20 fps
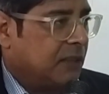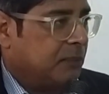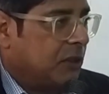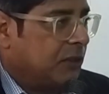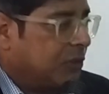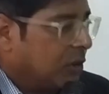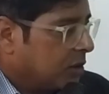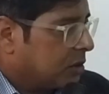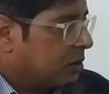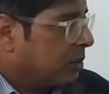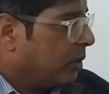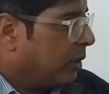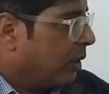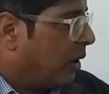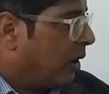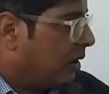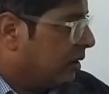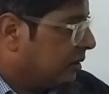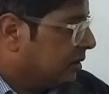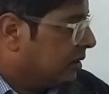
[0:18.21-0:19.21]
before too
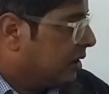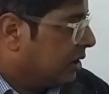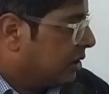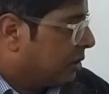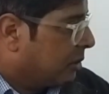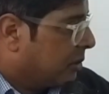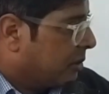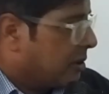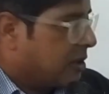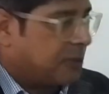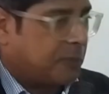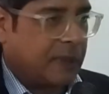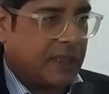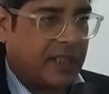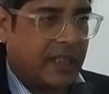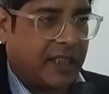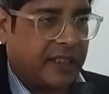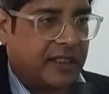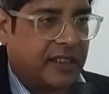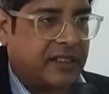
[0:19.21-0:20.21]
long to
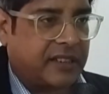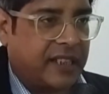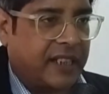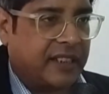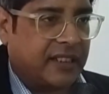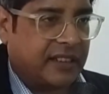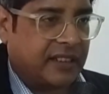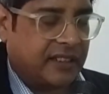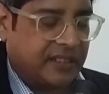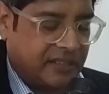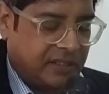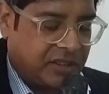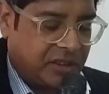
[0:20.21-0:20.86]
speak at the center.